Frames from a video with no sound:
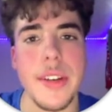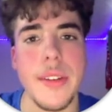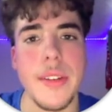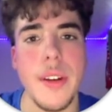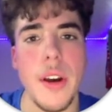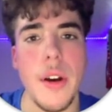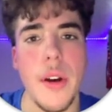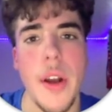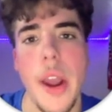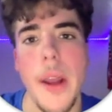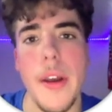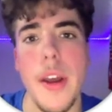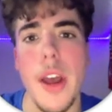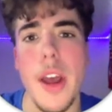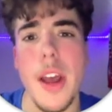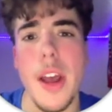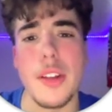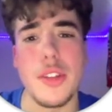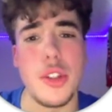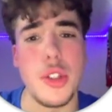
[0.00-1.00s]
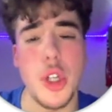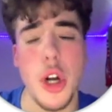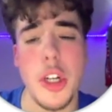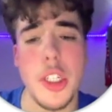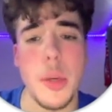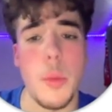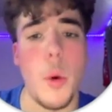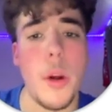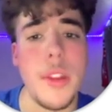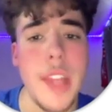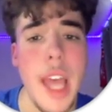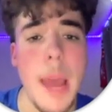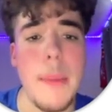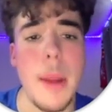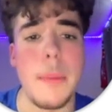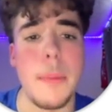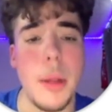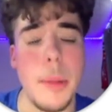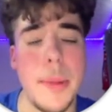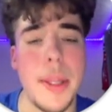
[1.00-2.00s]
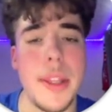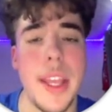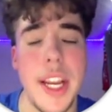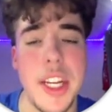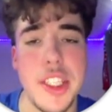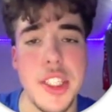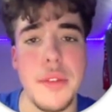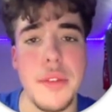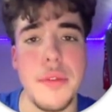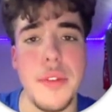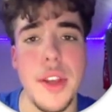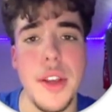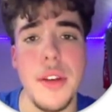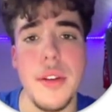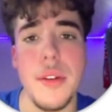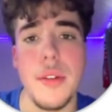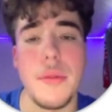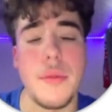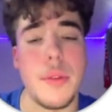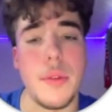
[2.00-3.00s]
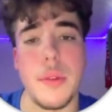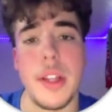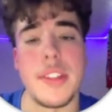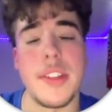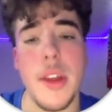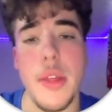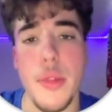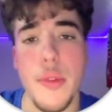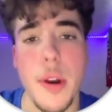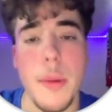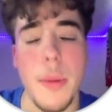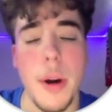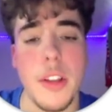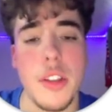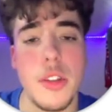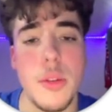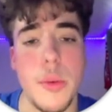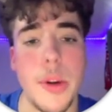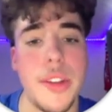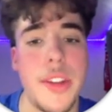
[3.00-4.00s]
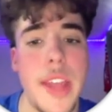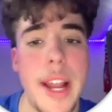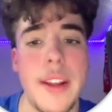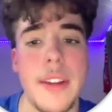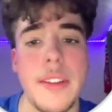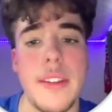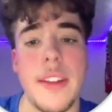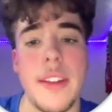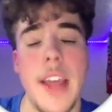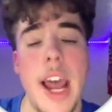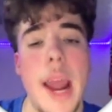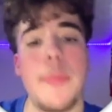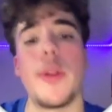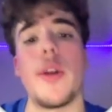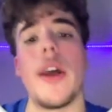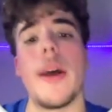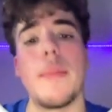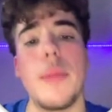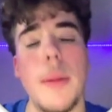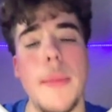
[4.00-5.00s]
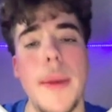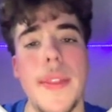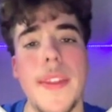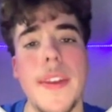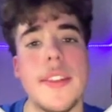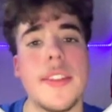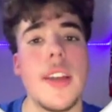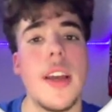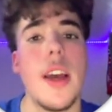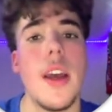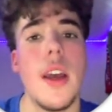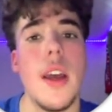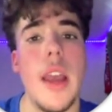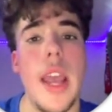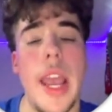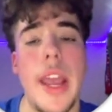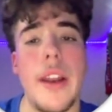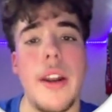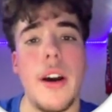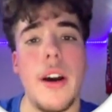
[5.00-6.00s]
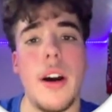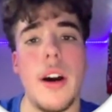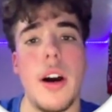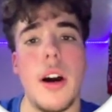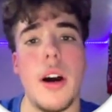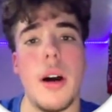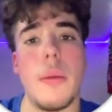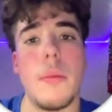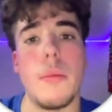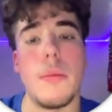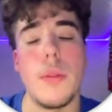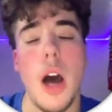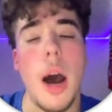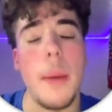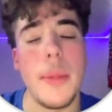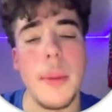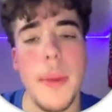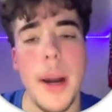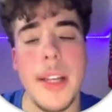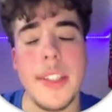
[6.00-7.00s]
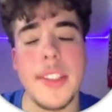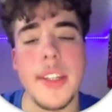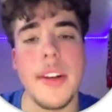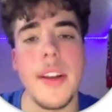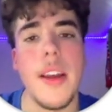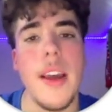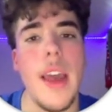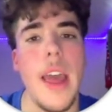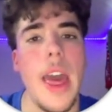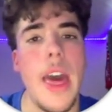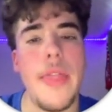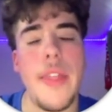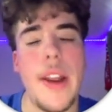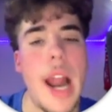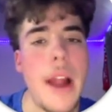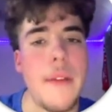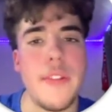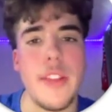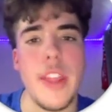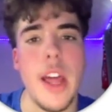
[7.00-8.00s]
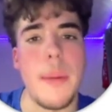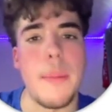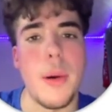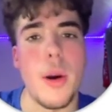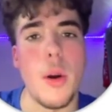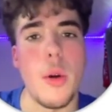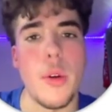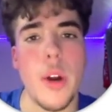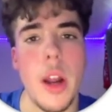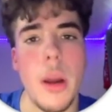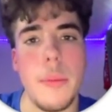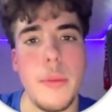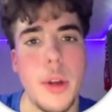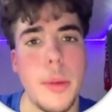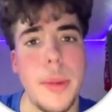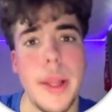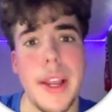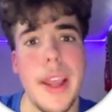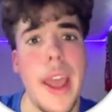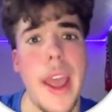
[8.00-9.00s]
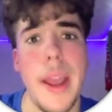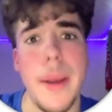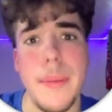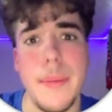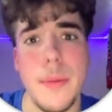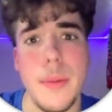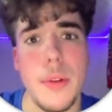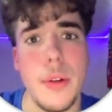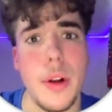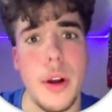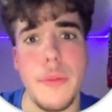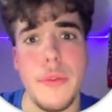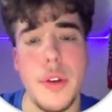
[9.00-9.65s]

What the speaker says: Okay, so you charge a one-time implementation fee for, let's say, 3 months, where you take the time to implement this and optimize it. And then after that program, you'd be like, hey, if you